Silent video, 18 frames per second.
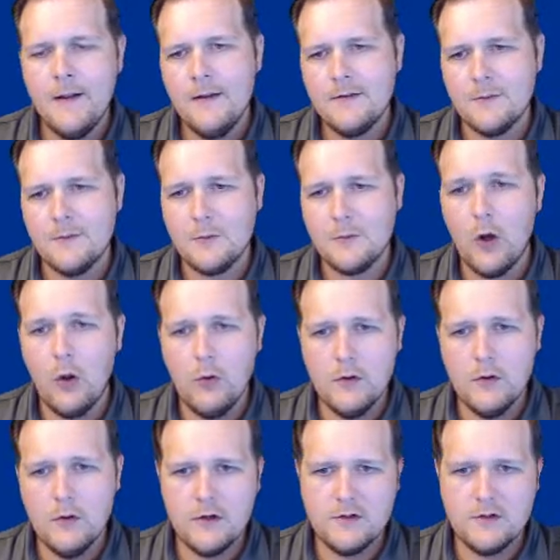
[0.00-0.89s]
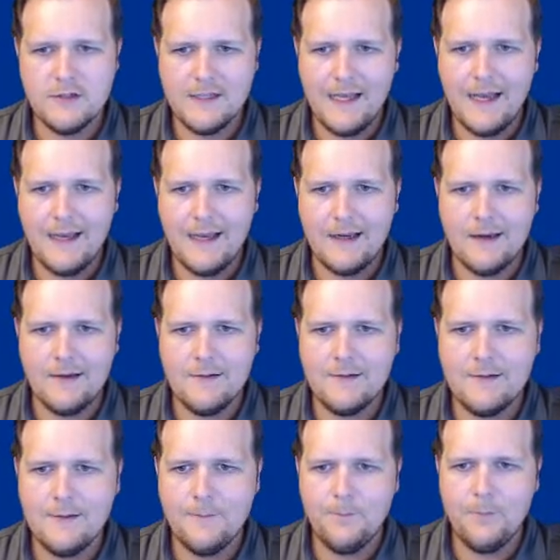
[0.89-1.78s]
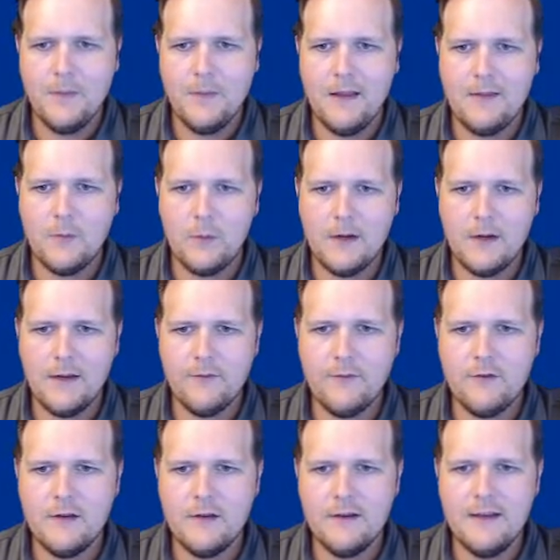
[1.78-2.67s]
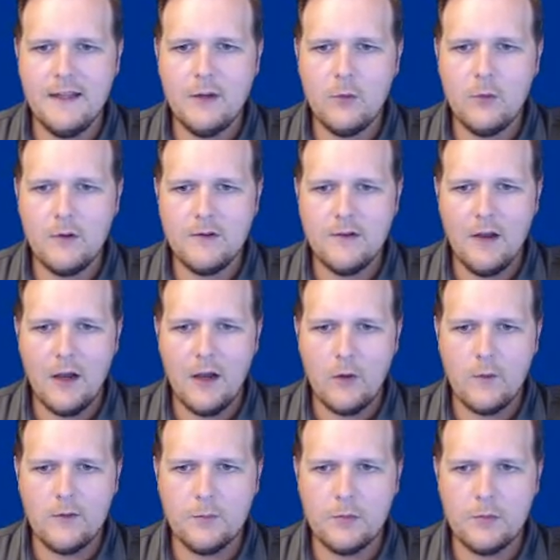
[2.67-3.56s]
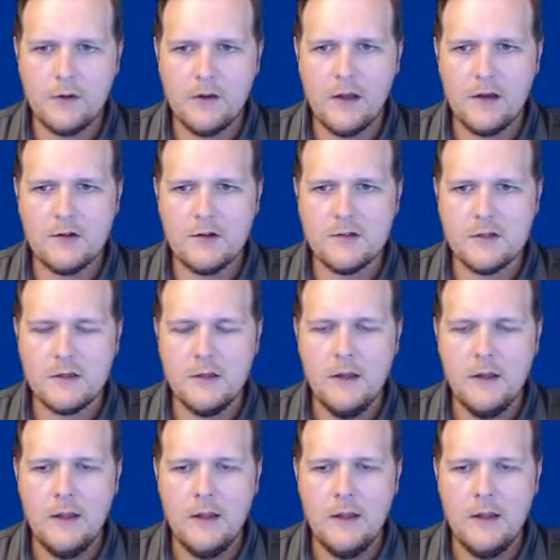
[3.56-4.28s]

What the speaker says: Some cholinergic agonists. And then we're going to have, to decrease the aqueous production,